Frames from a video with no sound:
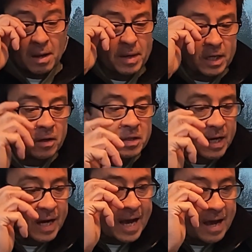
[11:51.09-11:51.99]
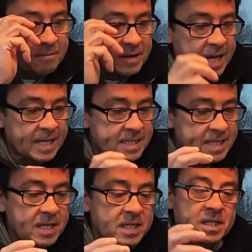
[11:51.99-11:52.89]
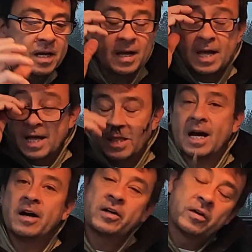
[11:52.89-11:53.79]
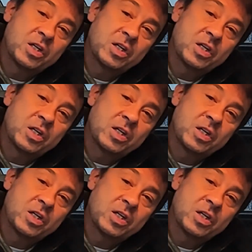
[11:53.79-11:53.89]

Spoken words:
because I have a sensor that I've got to